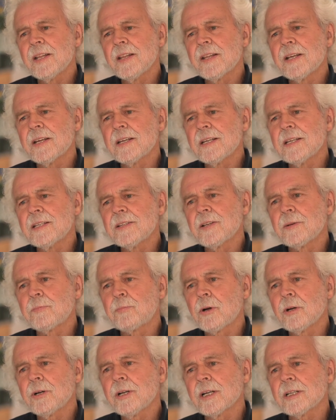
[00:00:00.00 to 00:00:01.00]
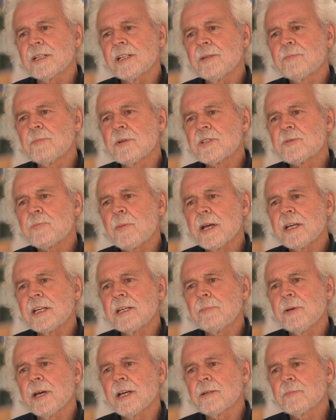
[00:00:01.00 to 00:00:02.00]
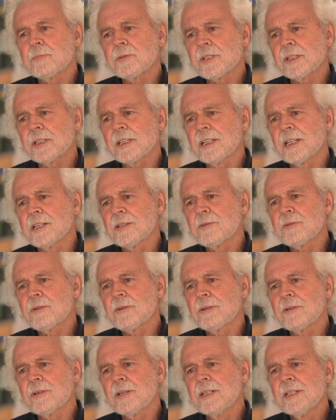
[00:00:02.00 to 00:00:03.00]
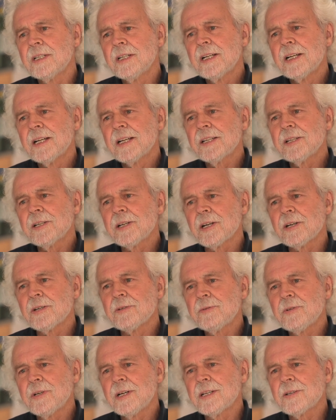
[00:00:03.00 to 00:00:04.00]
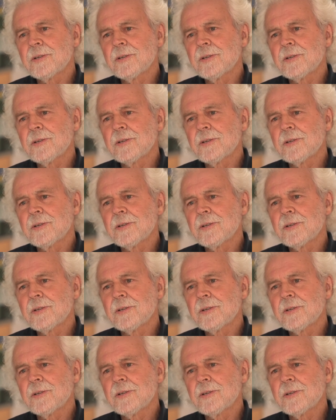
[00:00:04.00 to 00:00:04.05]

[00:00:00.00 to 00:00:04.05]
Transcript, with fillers: the, the product, Edmonds baking powder in particular, were, were you know,